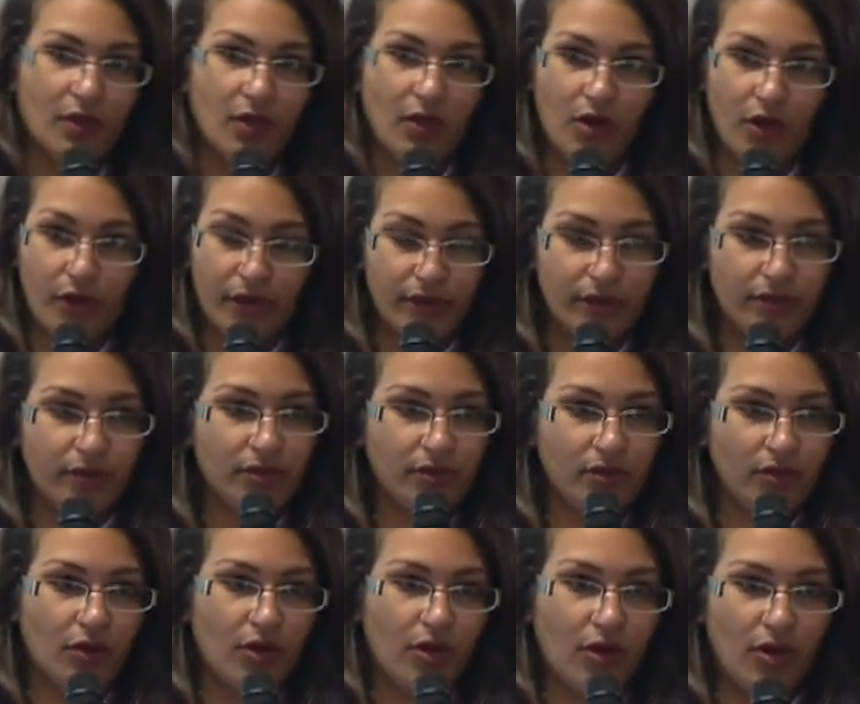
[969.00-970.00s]
are
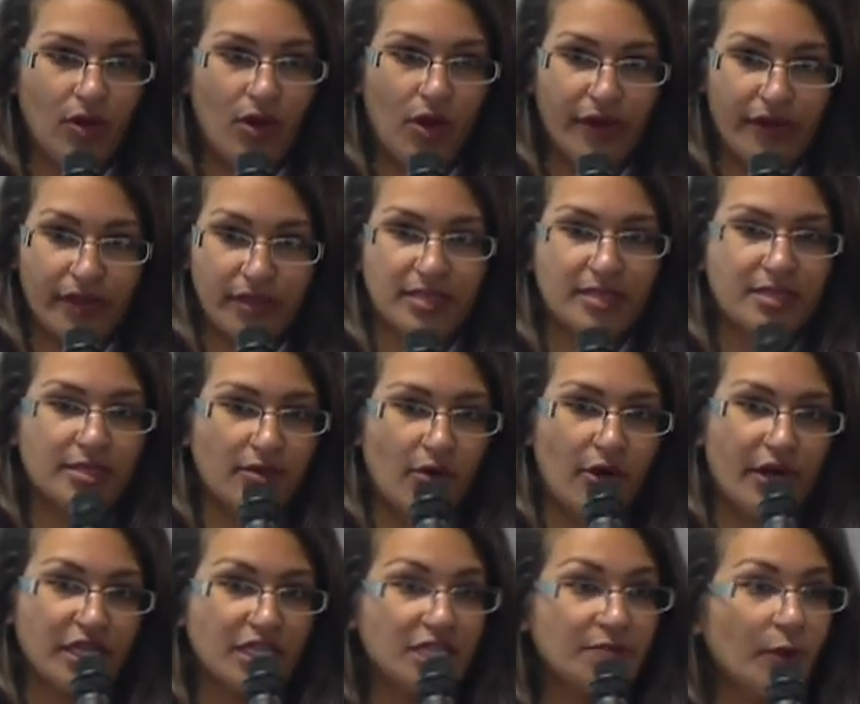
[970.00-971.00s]

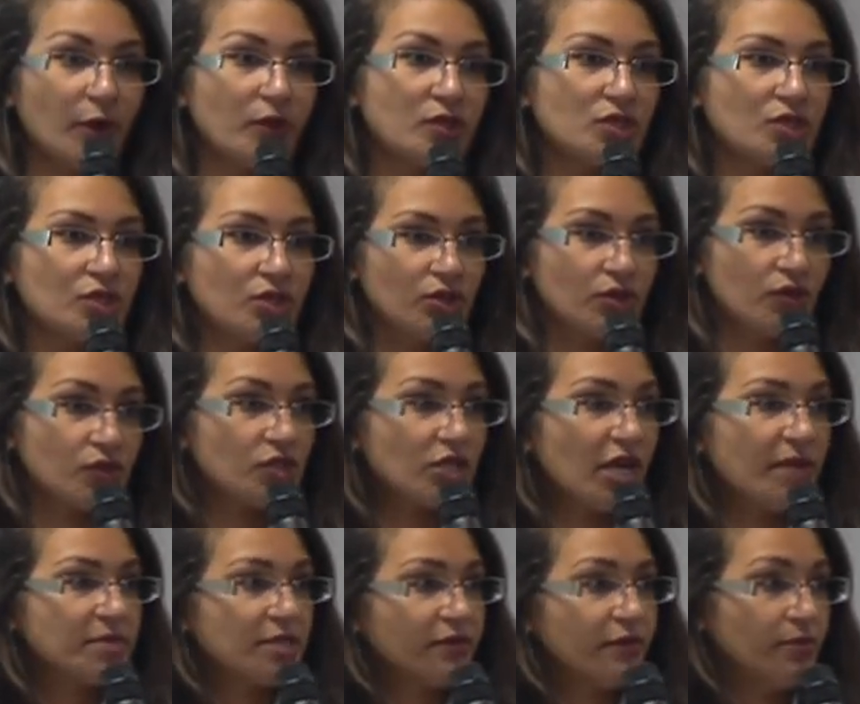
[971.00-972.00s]
exposed to those
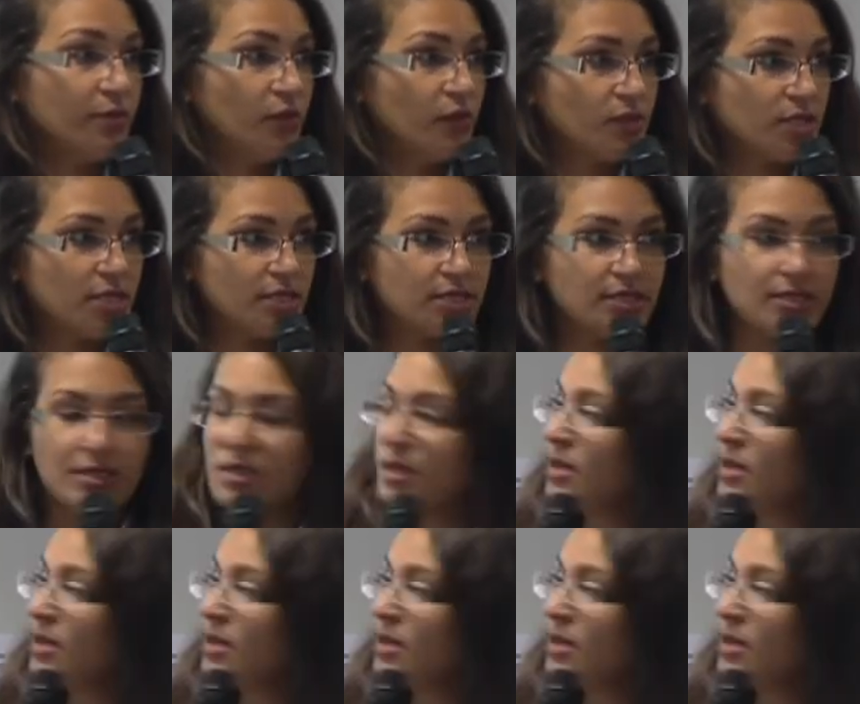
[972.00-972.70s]
types of abuses.